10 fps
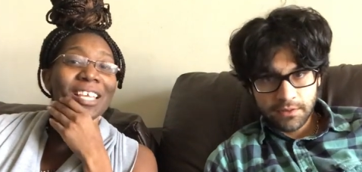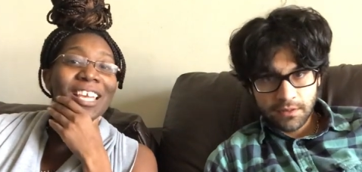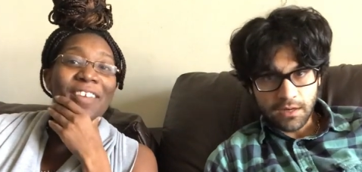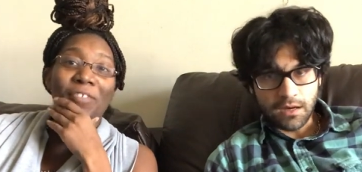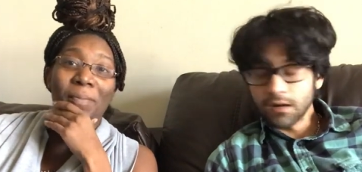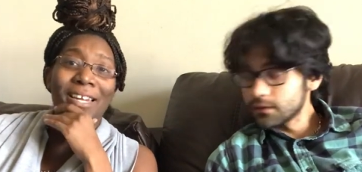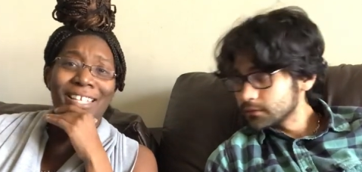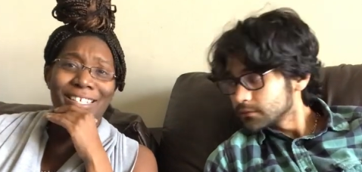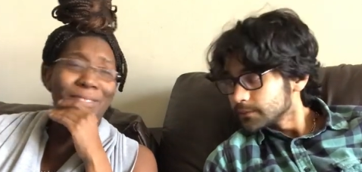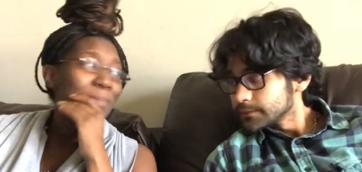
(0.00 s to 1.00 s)
Speaker 1: uh,
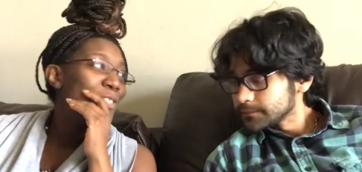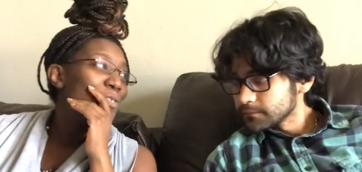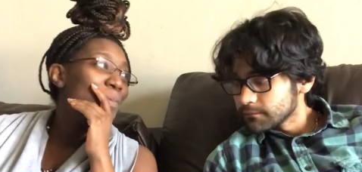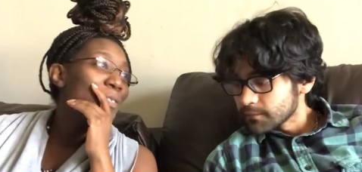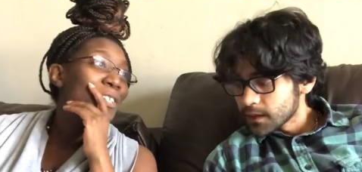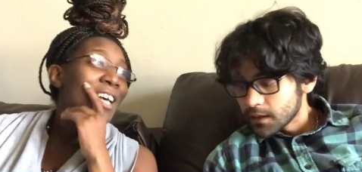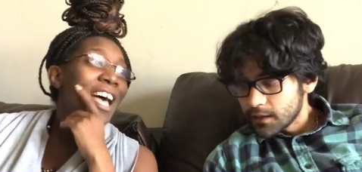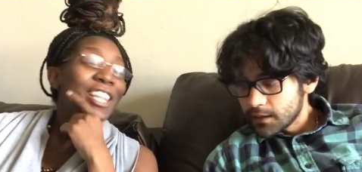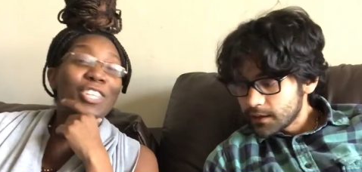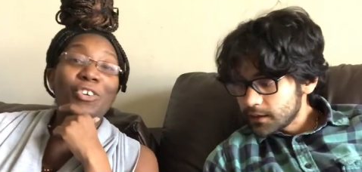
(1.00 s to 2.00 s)
everybody is miserable
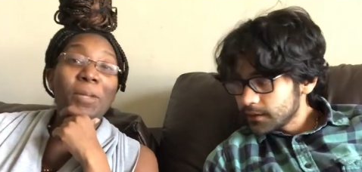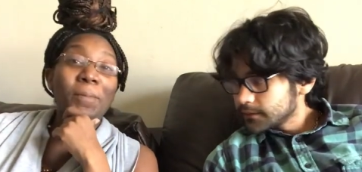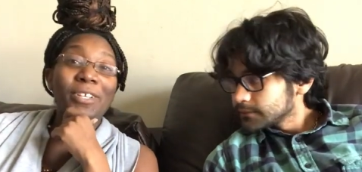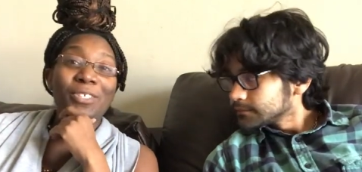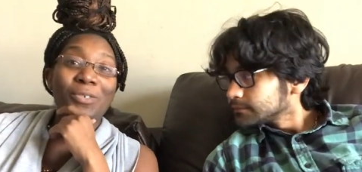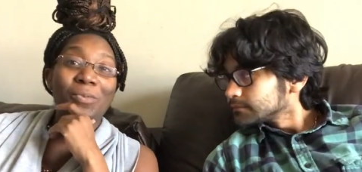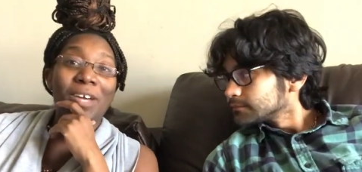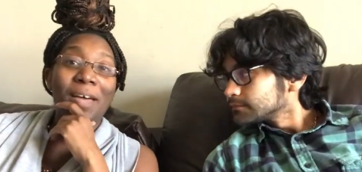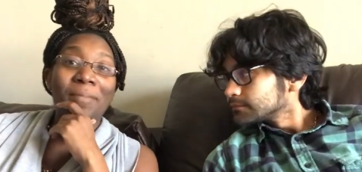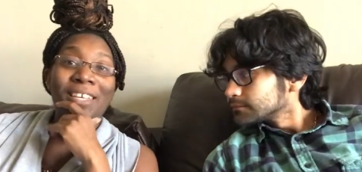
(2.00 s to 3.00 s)
the only person who
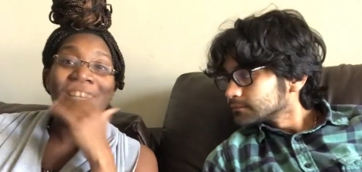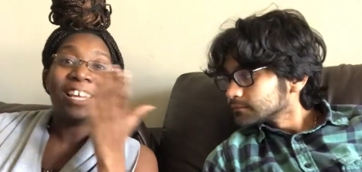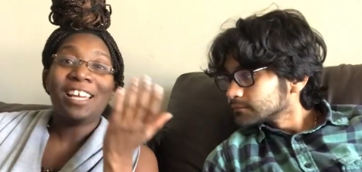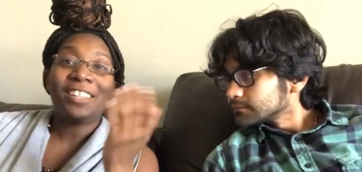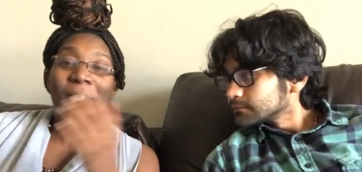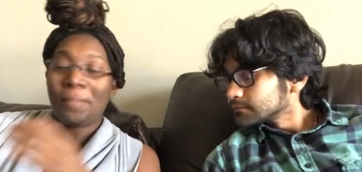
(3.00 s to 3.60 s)
i mean the